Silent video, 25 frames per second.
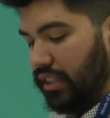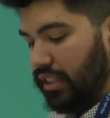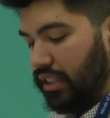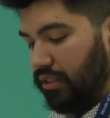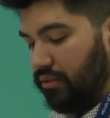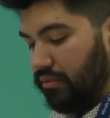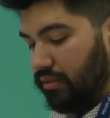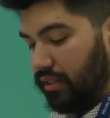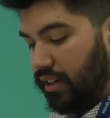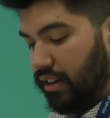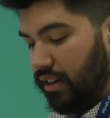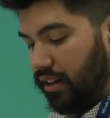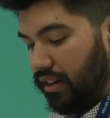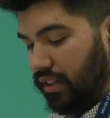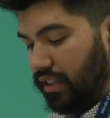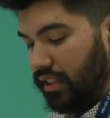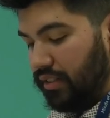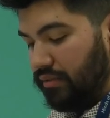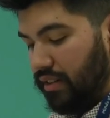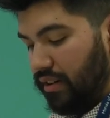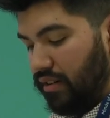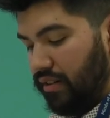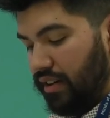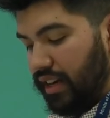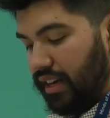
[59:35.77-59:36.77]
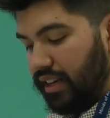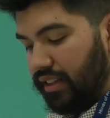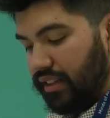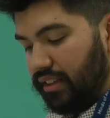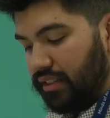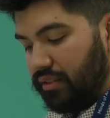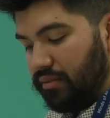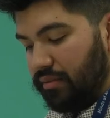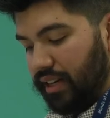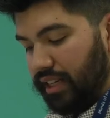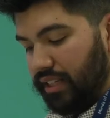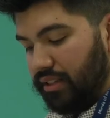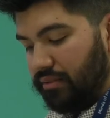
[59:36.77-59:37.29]
to encourage voting in the
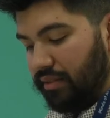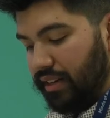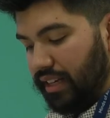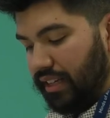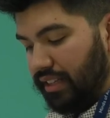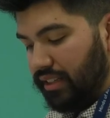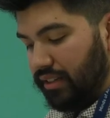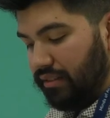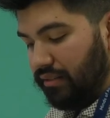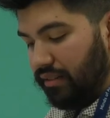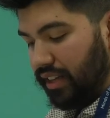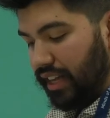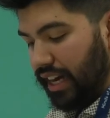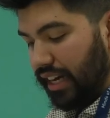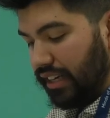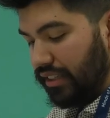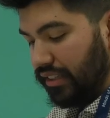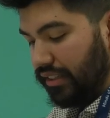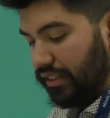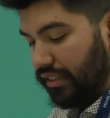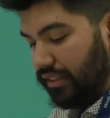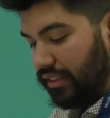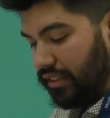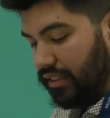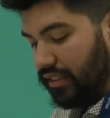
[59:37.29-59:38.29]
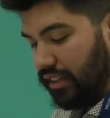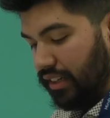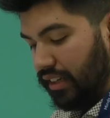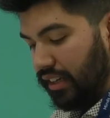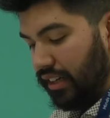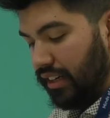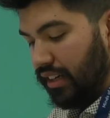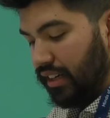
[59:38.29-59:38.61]
2022 elections,